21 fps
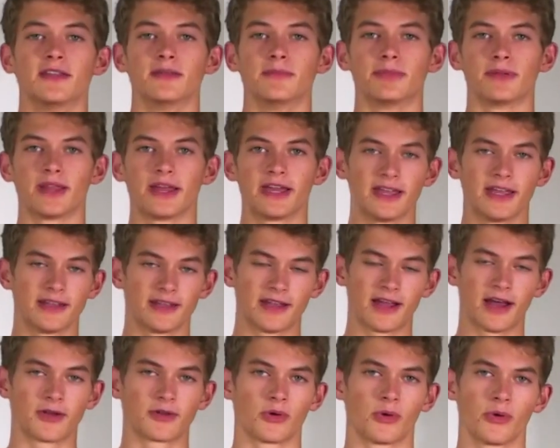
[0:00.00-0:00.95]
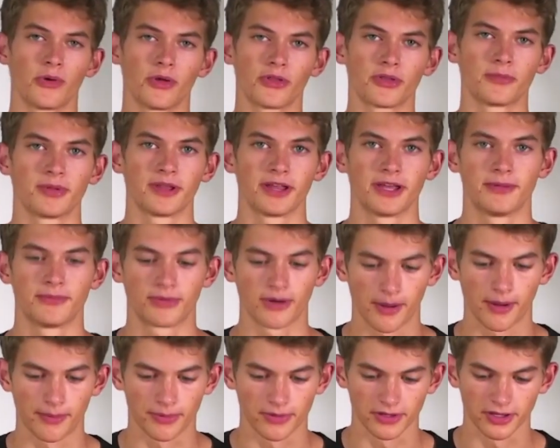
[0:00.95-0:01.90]
the blade and how to oil the blade
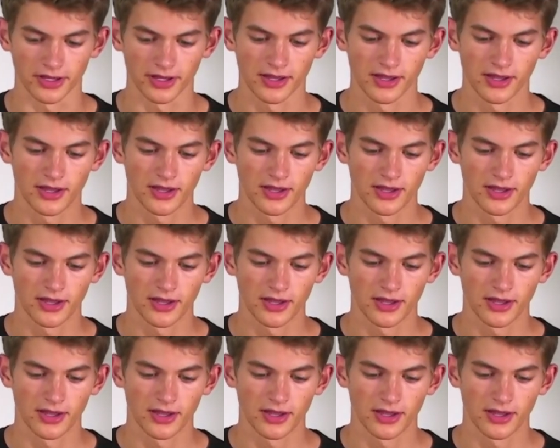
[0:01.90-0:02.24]
properly